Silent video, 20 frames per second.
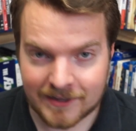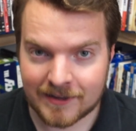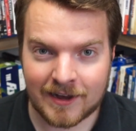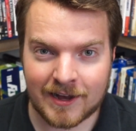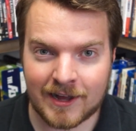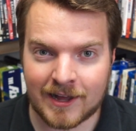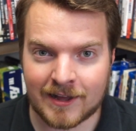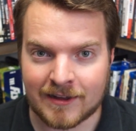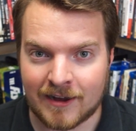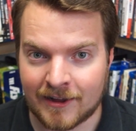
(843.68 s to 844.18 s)

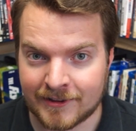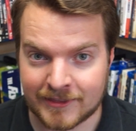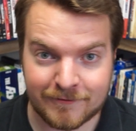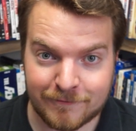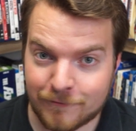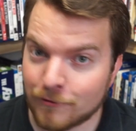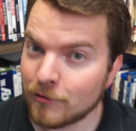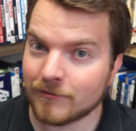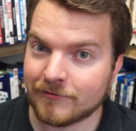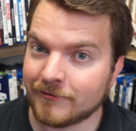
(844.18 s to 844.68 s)
Kong on the
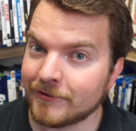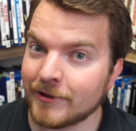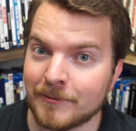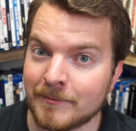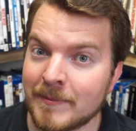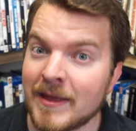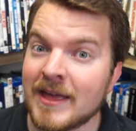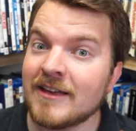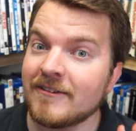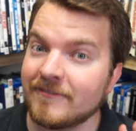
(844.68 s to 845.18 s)

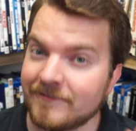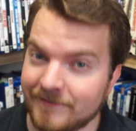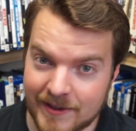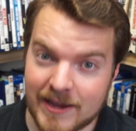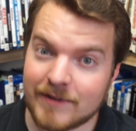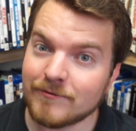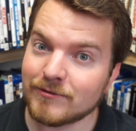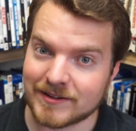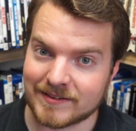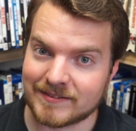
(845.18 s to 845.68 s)
4-film
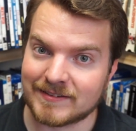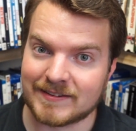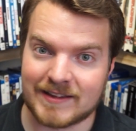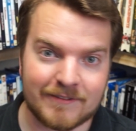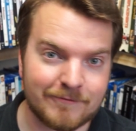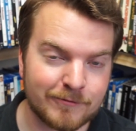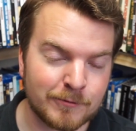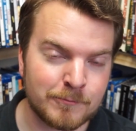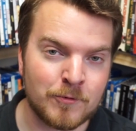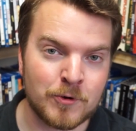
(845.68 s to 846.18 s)
favorites
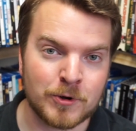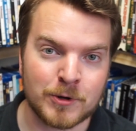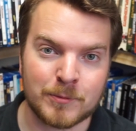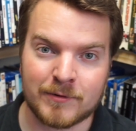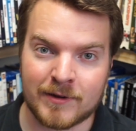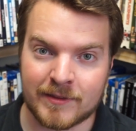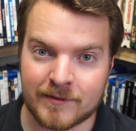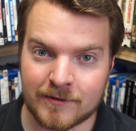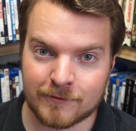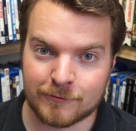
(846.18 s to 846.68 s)
set from Warner
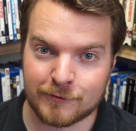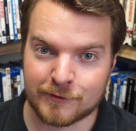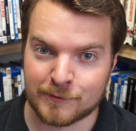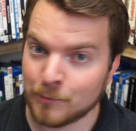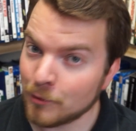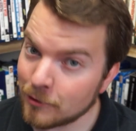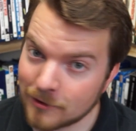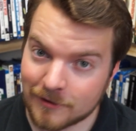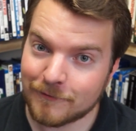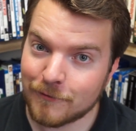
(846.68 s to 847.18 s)
Brothers was
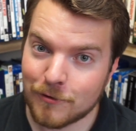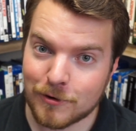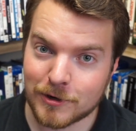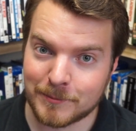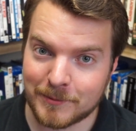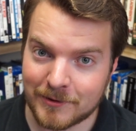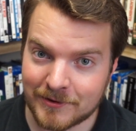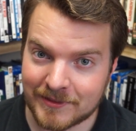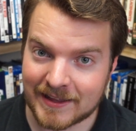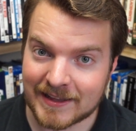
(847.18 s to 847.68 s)
more
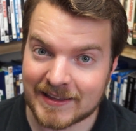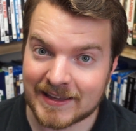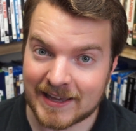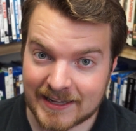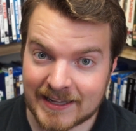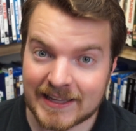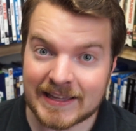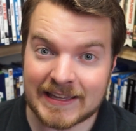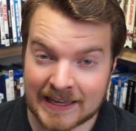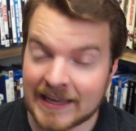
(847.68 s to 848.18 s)
affordable than
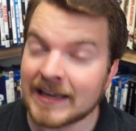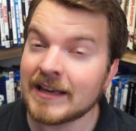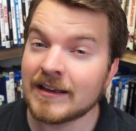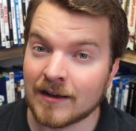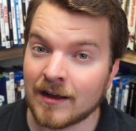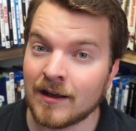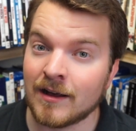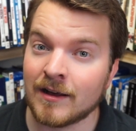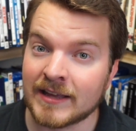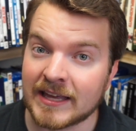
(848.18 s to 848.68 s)
getting King
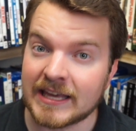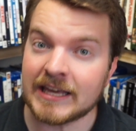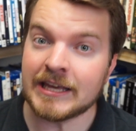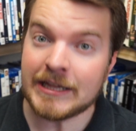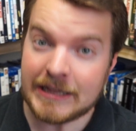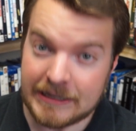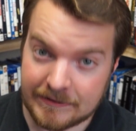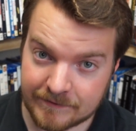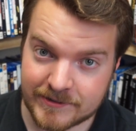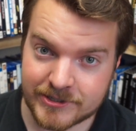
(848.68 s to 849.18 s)
Kong
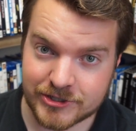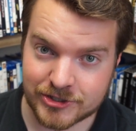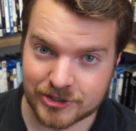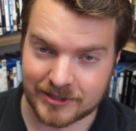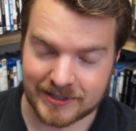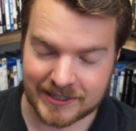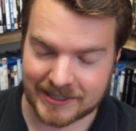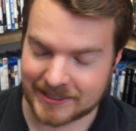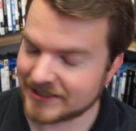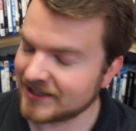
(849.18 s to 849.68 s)

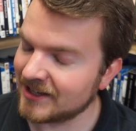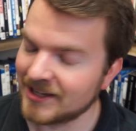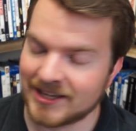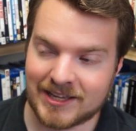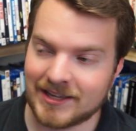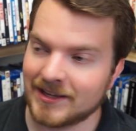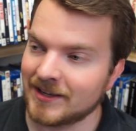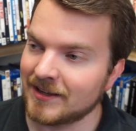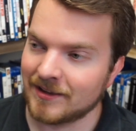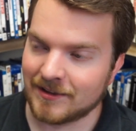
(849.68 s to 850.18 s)
individually.
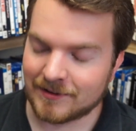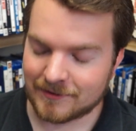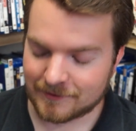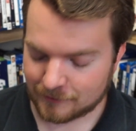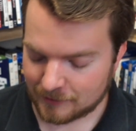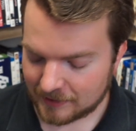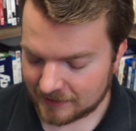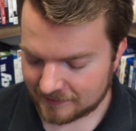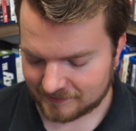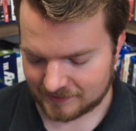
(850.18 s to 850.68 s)
It's
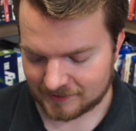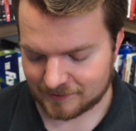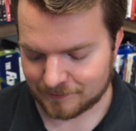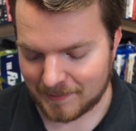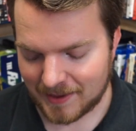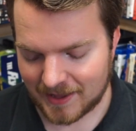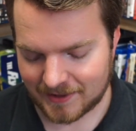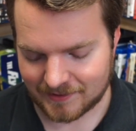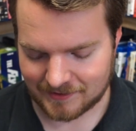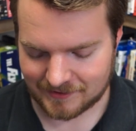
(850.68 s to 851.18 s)
crazy, it's
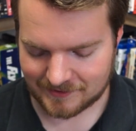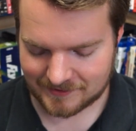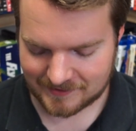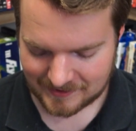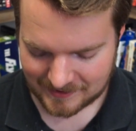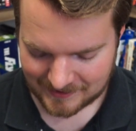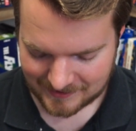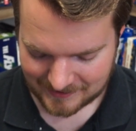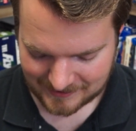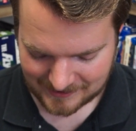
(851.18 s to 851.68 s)

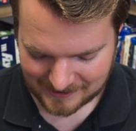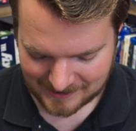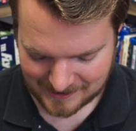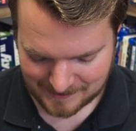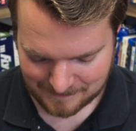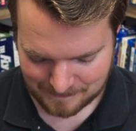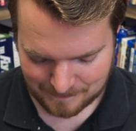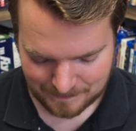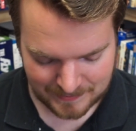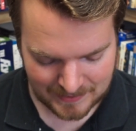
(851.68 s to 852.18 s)
madness.
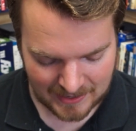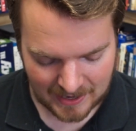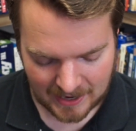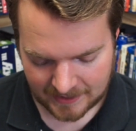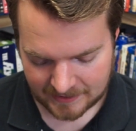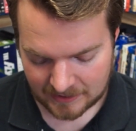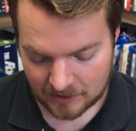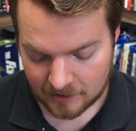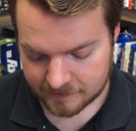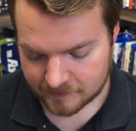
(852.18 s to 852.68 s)

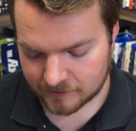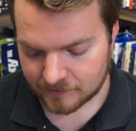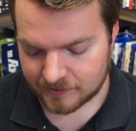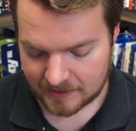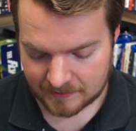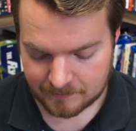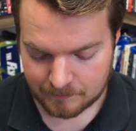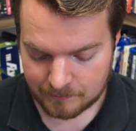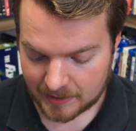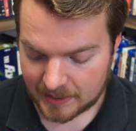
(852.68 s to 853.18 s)
I also
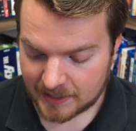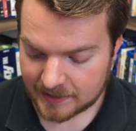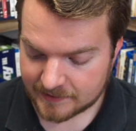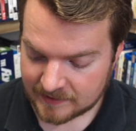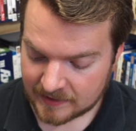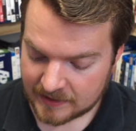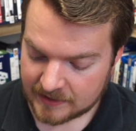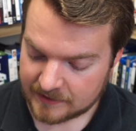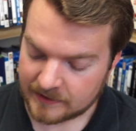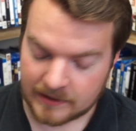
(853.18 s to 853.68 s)
then
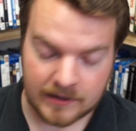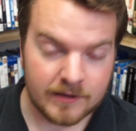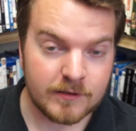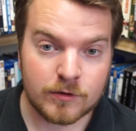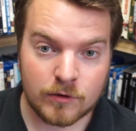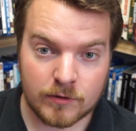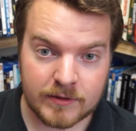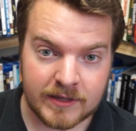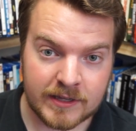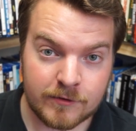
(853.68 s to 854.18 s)
bought The
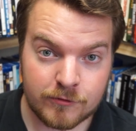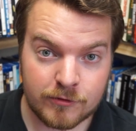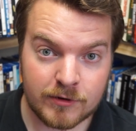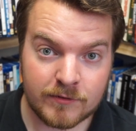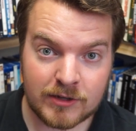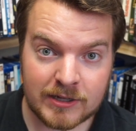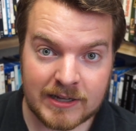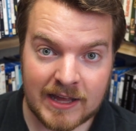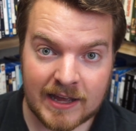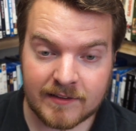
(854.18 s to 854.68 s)
Untold History
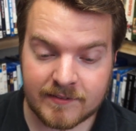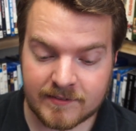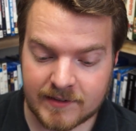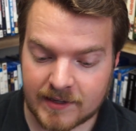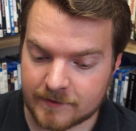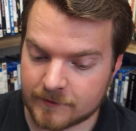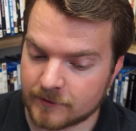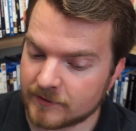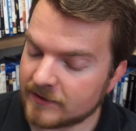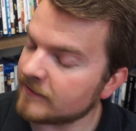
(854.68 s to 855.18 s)
of the United
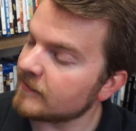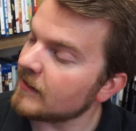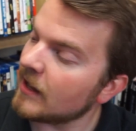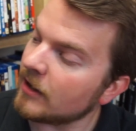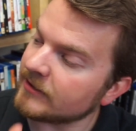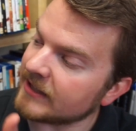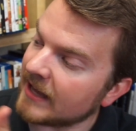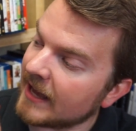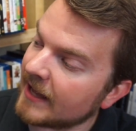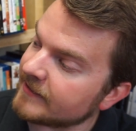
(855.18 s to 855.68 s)
States. So this not
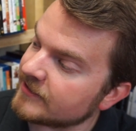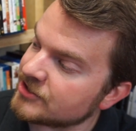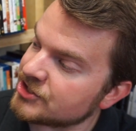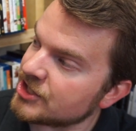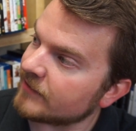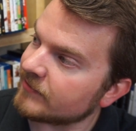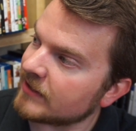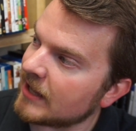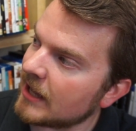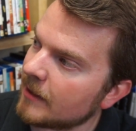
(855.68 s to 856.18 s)
only had the
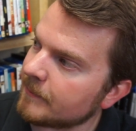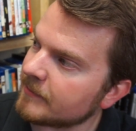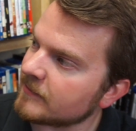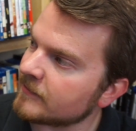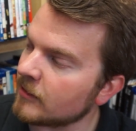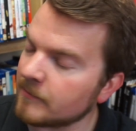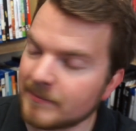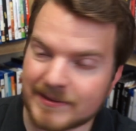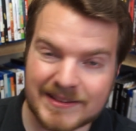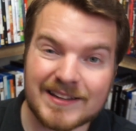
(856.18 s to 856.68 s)
JFK
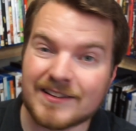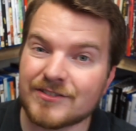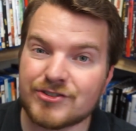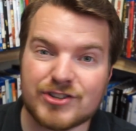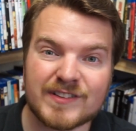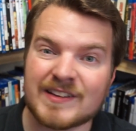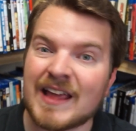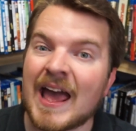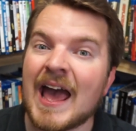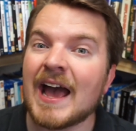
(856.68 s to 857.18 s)
episode, but this
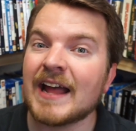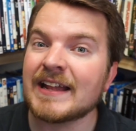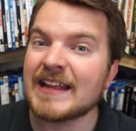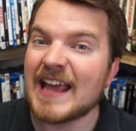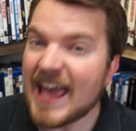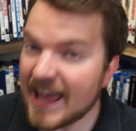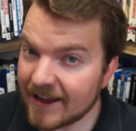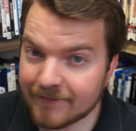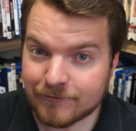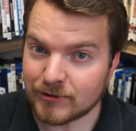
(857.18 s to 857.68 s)
just had
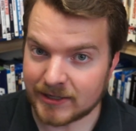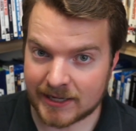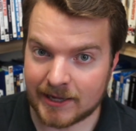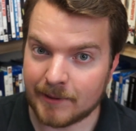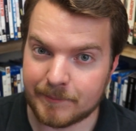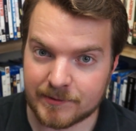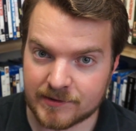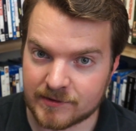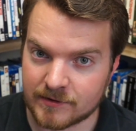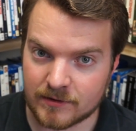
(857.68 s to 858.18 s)
every
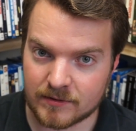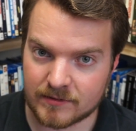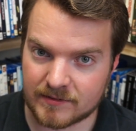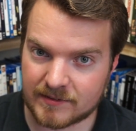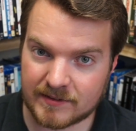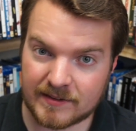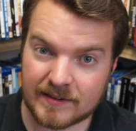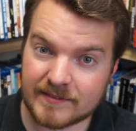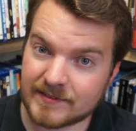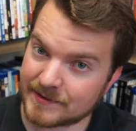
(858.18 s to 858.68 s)
episode.
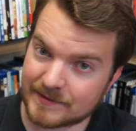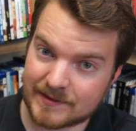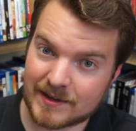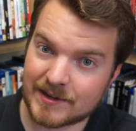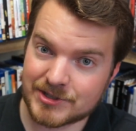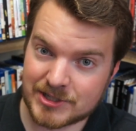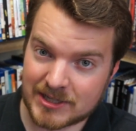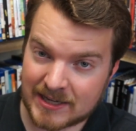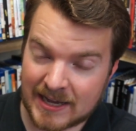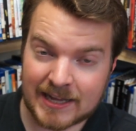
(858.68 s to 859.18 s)
So this is
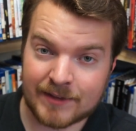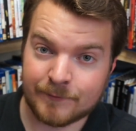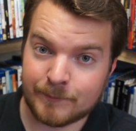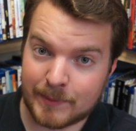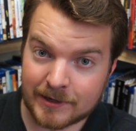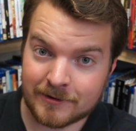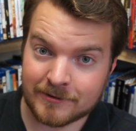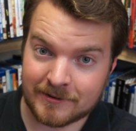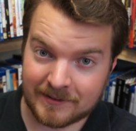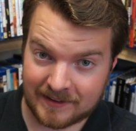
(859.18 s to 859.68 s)
actually kind of
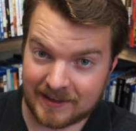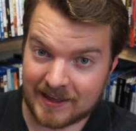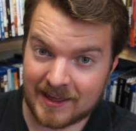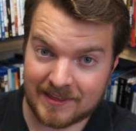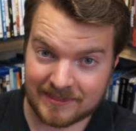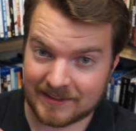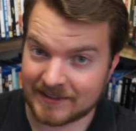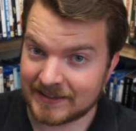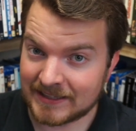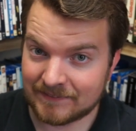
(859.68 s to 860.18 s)
better to
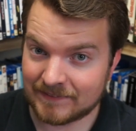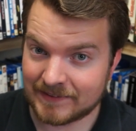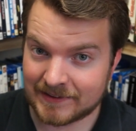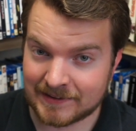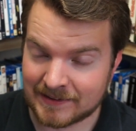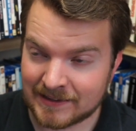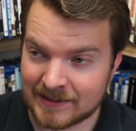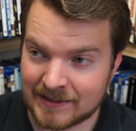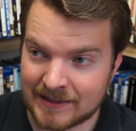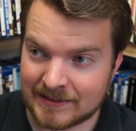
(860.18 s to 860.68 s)
get than
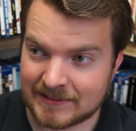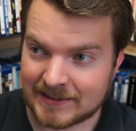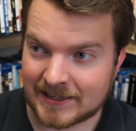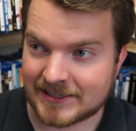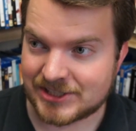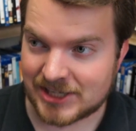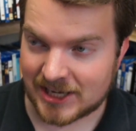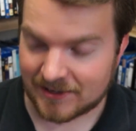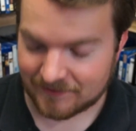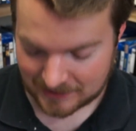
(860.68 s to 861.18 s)
even
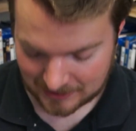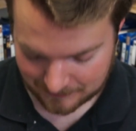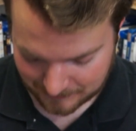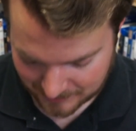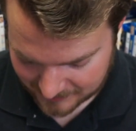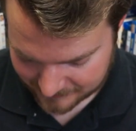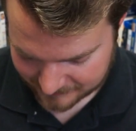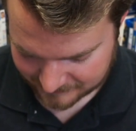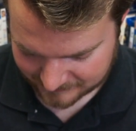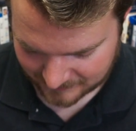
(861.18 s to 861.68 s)
that JFK
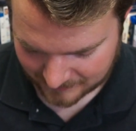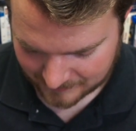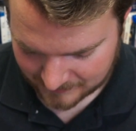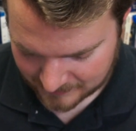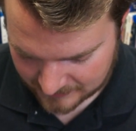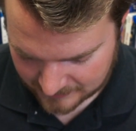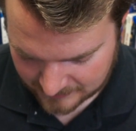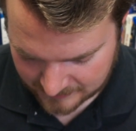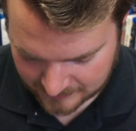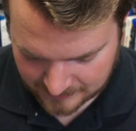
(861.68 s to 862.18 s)
box set.
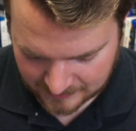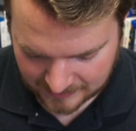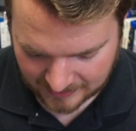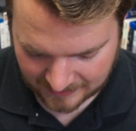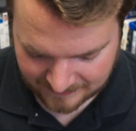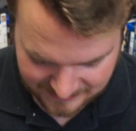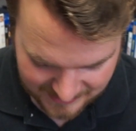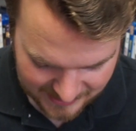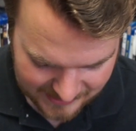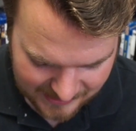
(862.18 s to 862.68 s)

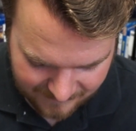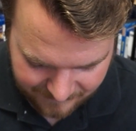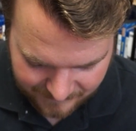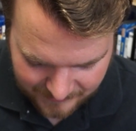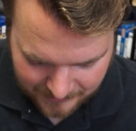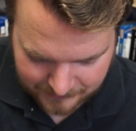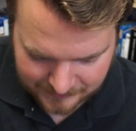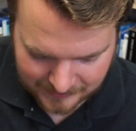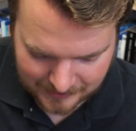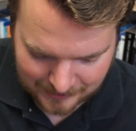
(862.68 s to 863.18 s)
And then I
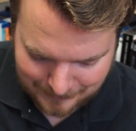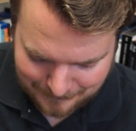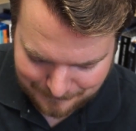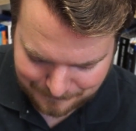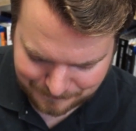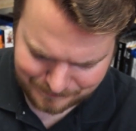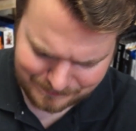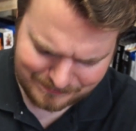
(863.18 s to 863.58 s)
found out